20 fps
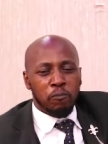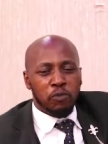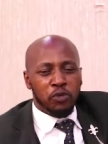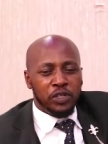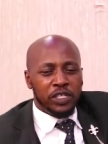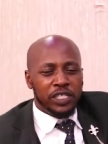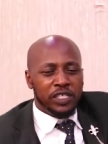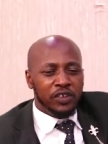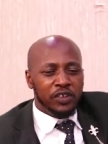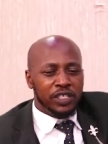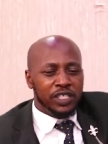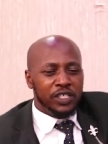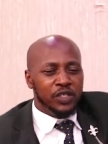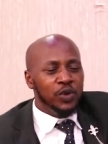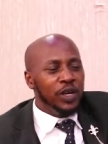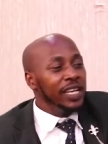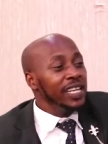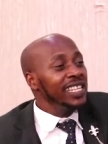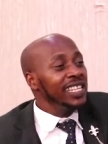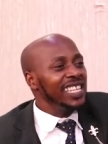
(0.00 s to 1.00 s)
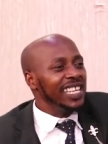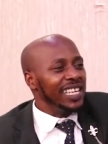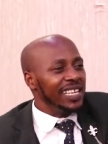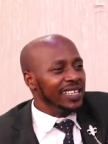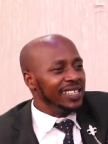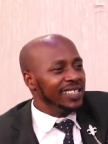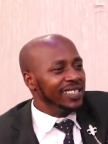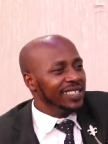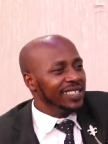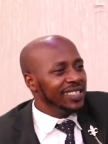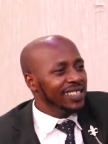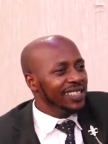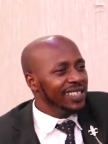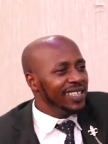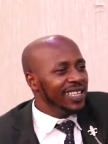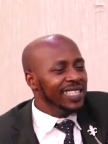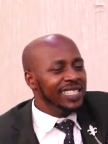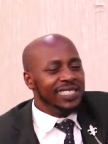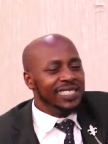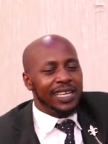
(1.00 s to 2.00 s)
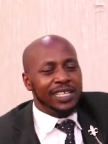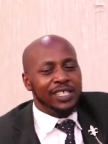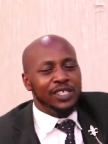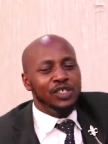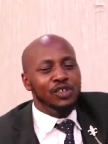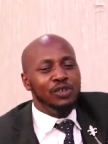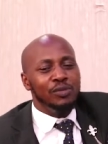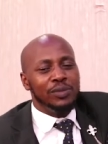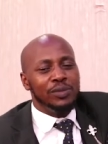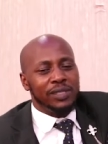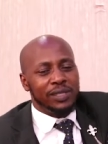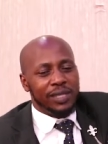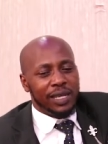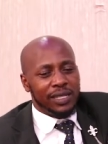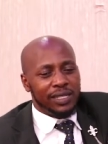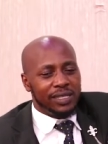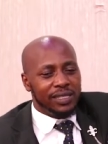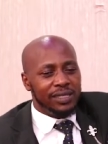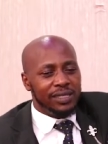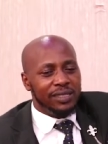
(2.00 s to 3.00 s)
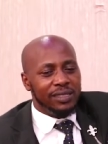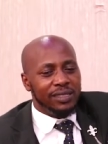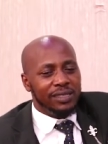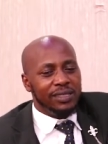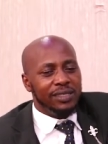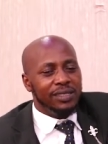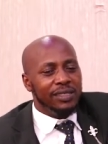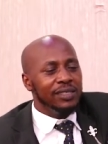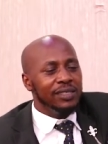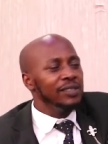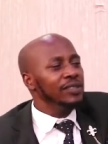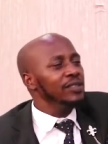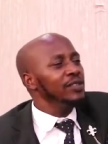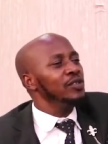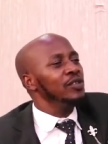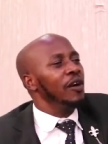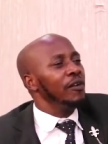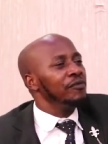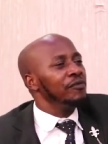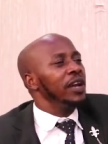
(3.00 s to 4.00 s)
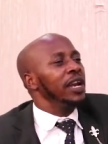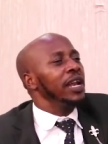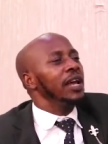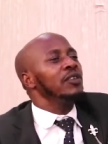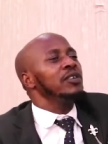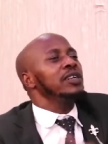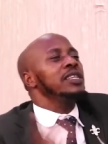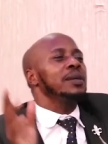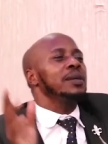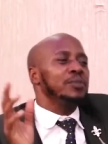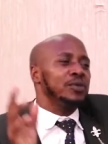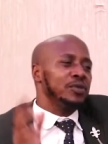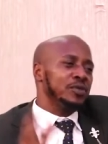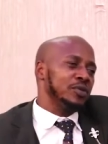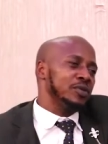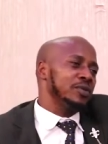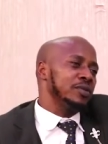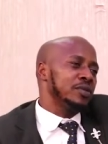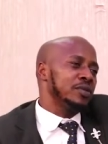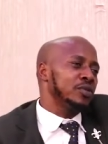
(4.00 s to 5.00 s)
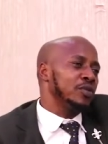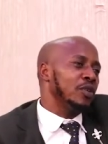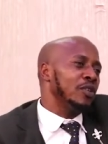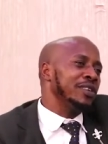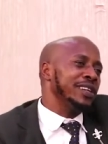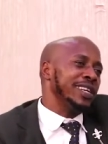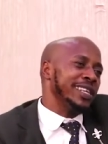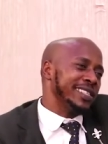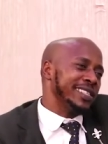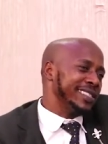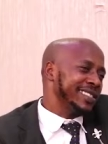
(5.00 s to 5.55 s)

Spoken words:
did not do anything, it is assumed that you have allowed them to own it.